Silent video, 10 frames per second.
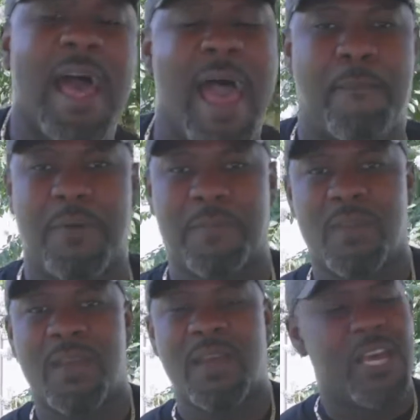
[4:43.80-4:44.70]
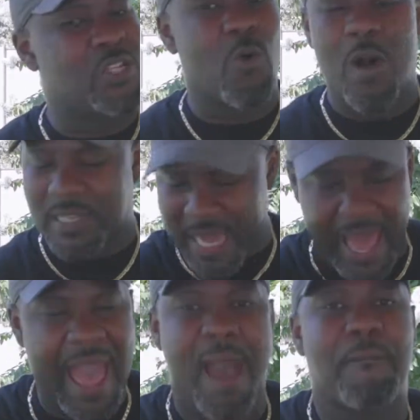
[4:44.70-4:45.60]
happen, it's going to
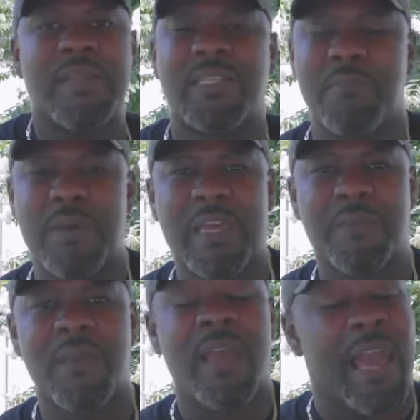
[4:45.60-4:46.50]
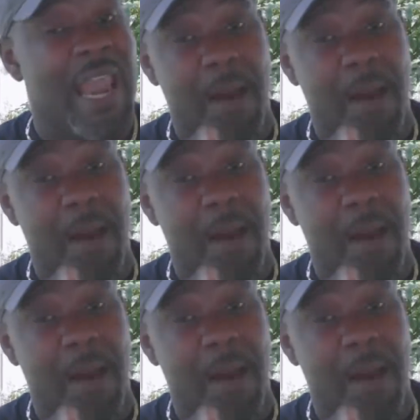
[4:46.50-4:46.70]
happen to me. And I